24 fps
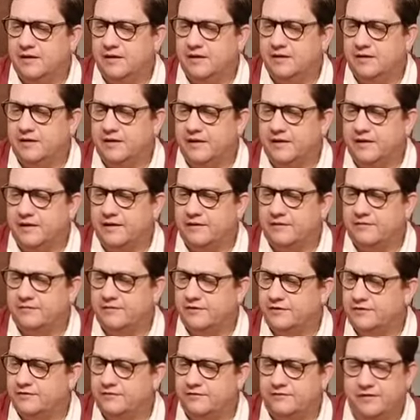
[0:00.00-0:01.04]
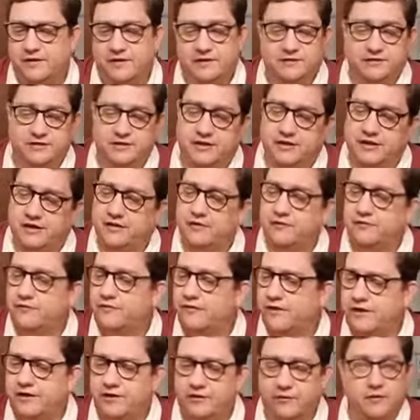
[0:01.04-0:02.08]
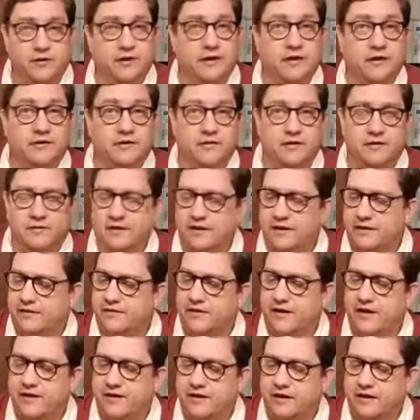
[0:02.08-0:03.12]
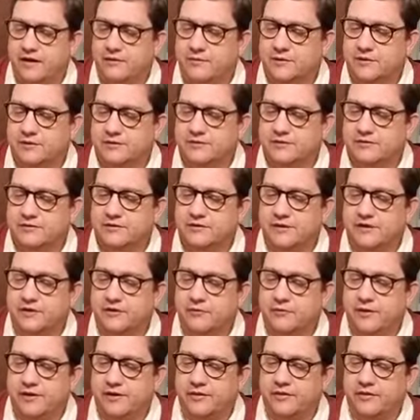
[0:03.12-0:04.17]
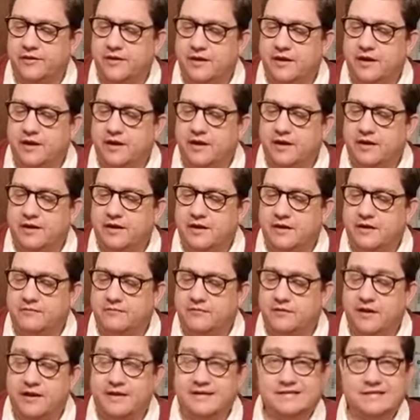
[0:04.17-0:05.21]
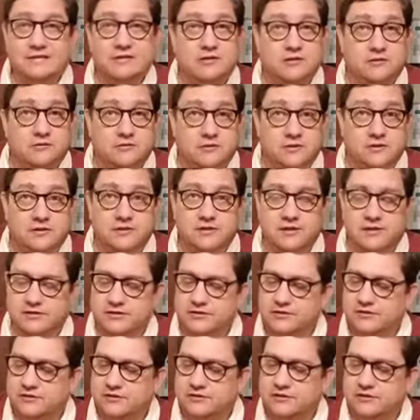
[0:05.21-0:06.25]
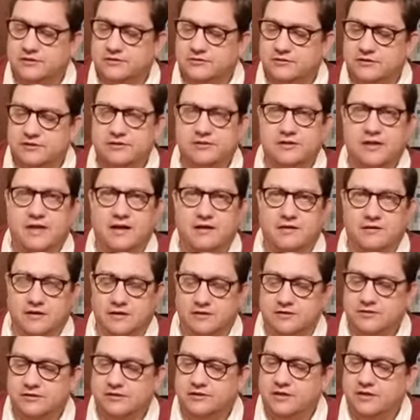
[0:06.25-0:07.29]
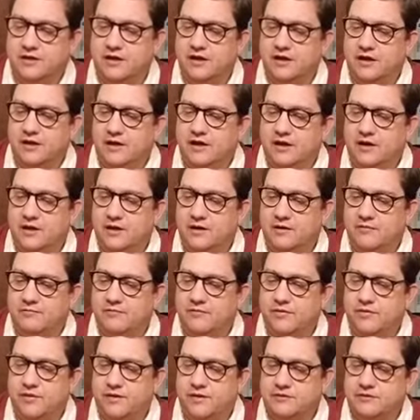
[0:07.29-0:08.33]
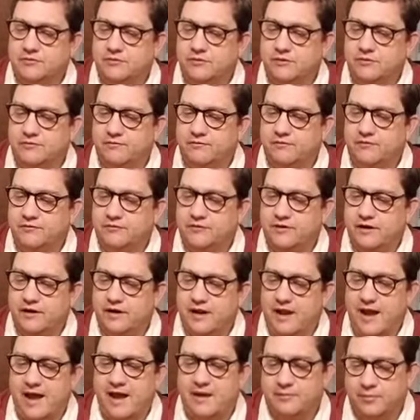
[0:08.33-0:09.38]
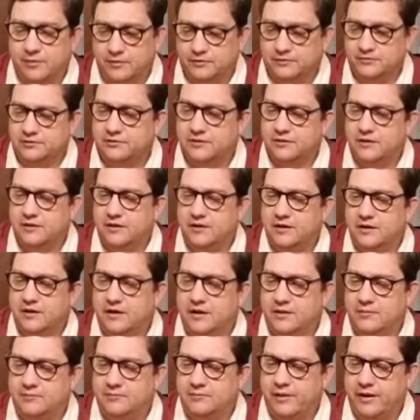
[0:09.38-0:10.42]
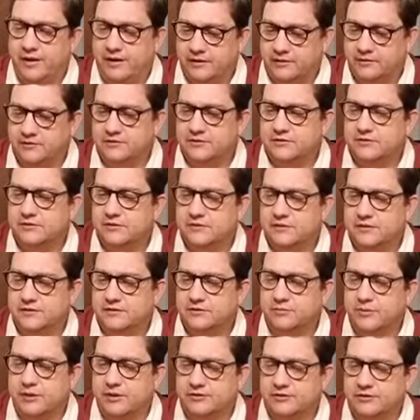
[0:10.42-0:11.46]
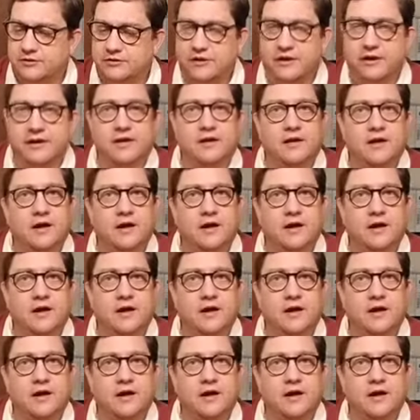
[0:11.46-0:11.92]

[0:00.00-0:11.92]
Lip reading: like fettuccine alfredo or anything like that. I would stick with kind of light citrus dishes, citrus salads, things with fruit and apples, pears especially,